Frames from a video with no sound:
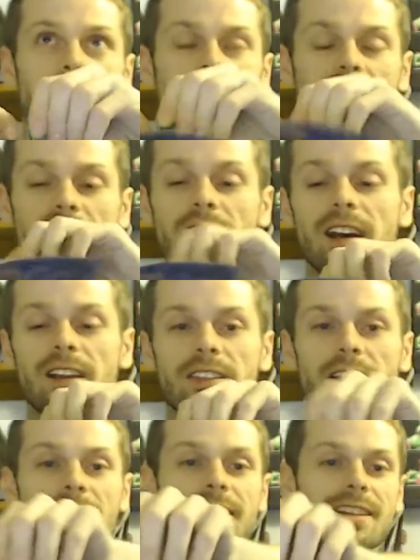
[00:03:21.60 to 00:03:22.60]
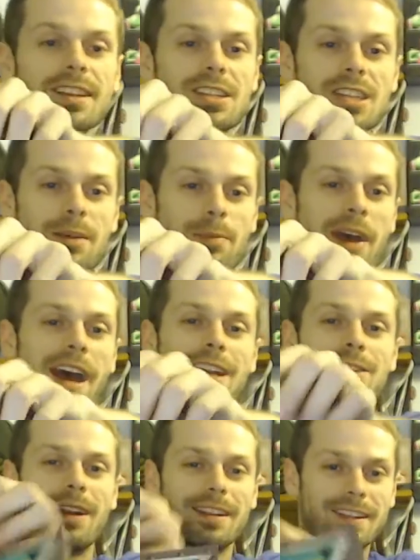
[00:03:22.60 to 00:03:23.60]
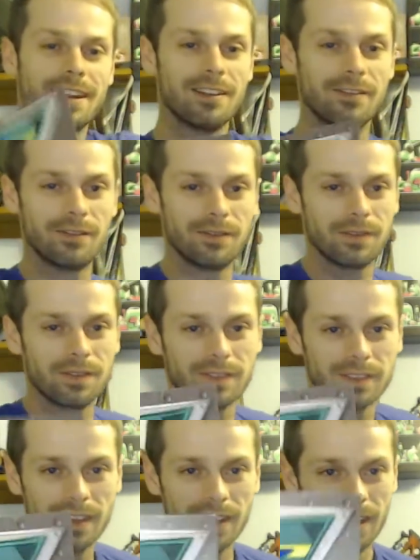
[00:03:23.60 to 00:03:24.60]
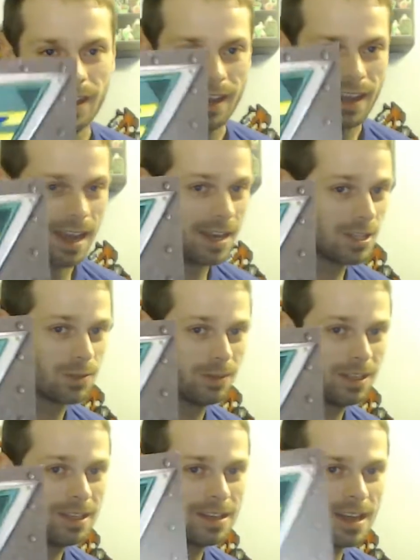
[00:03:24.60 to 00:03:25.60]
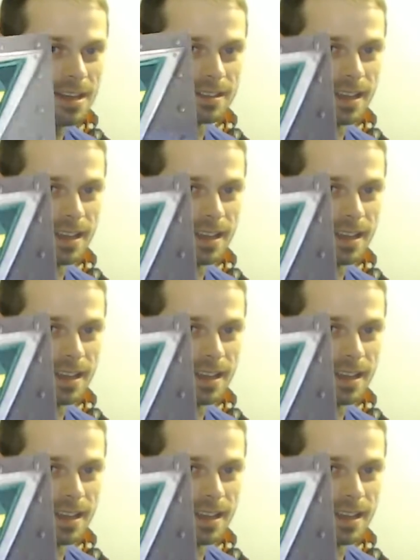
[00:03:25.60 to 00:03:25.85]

yeah, that is a legit patch right there. And is really nice.